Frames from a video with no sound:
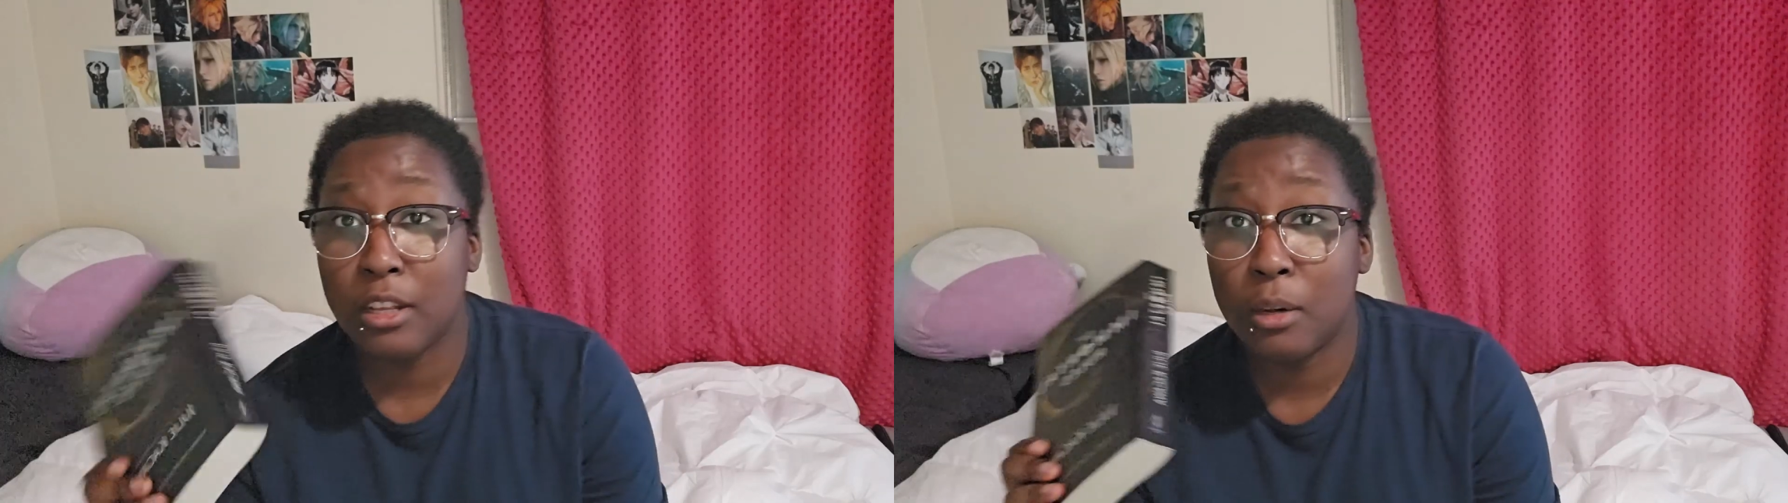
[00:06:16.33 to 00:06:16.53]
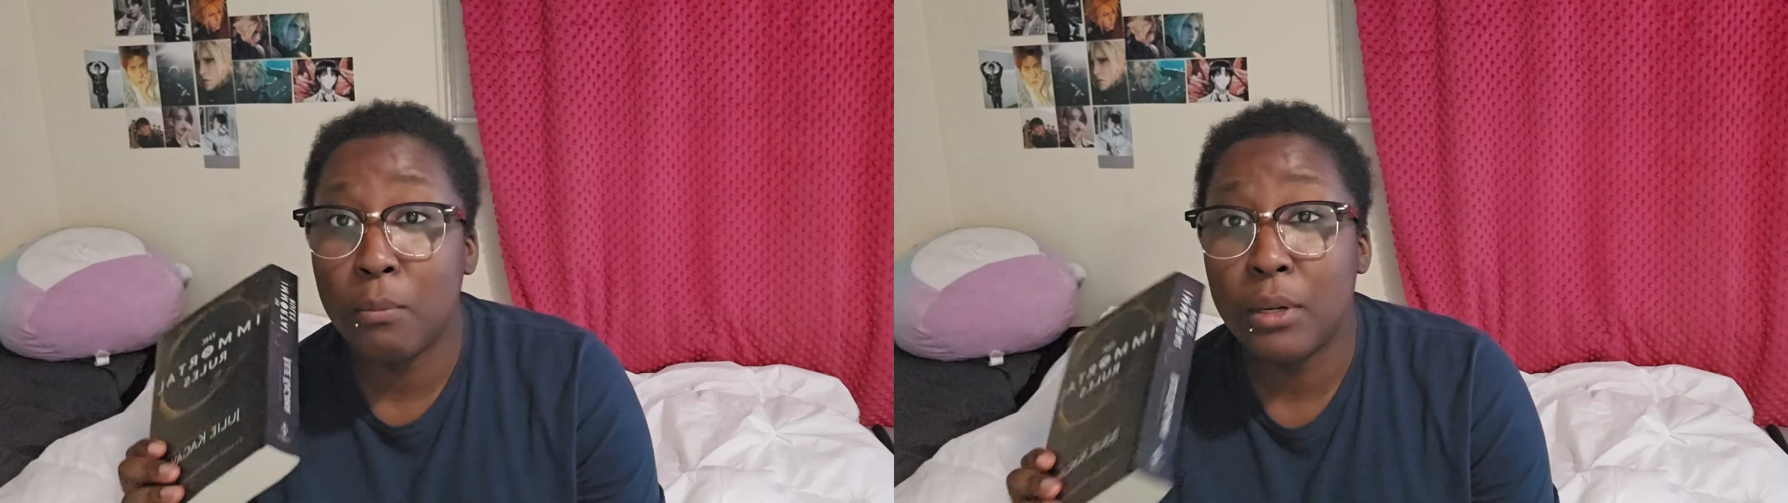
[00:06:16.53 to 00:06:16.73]

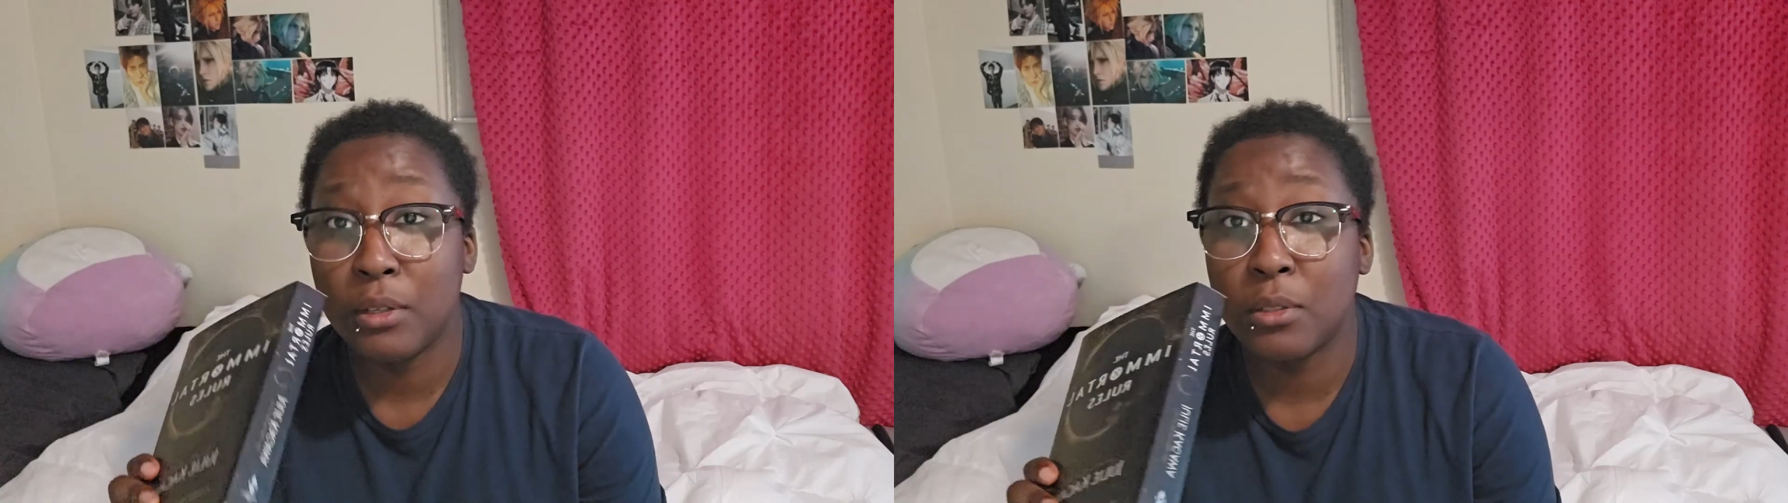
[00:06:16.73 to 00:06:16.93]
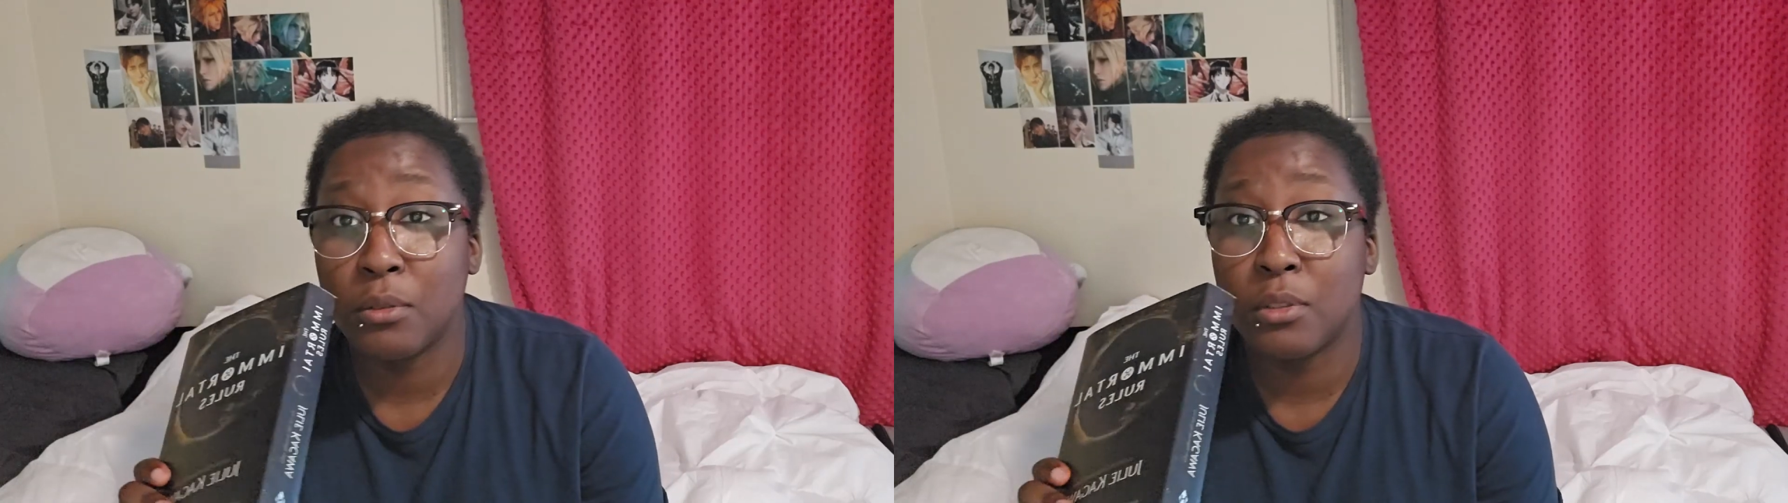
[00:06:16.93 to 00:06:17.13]
you know,
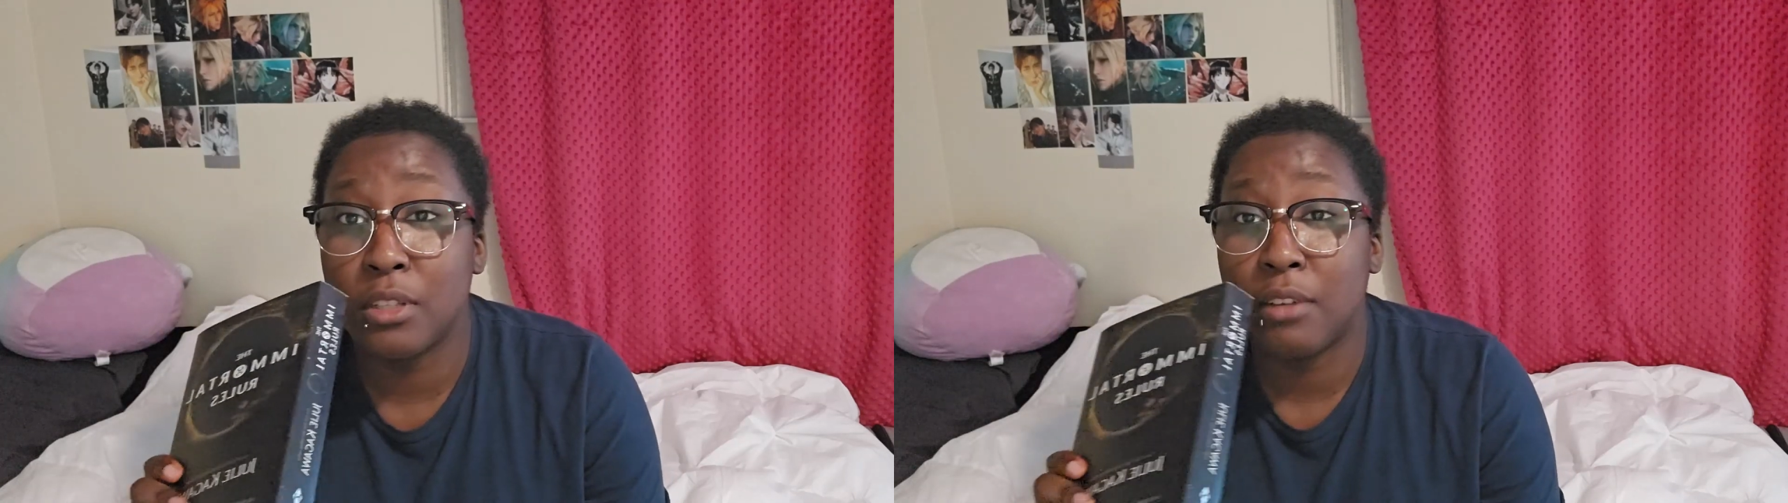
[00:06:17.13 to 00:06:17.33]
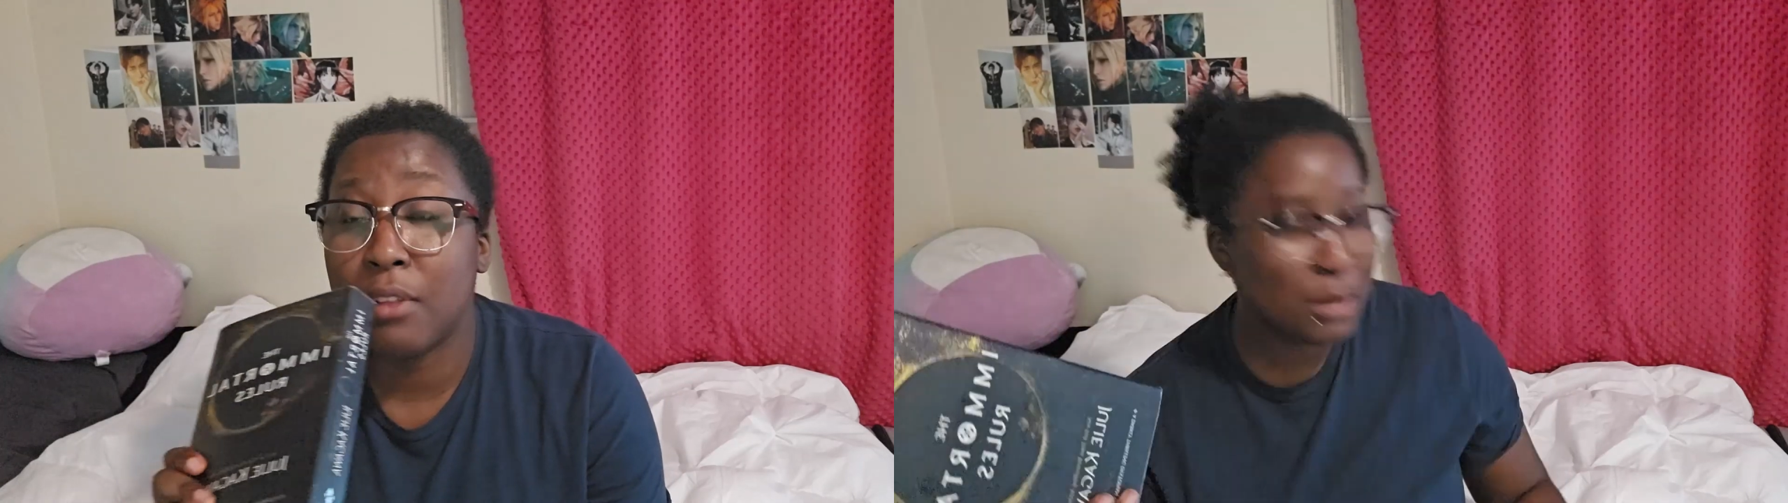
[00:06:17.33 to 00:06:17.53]
middle school stuff.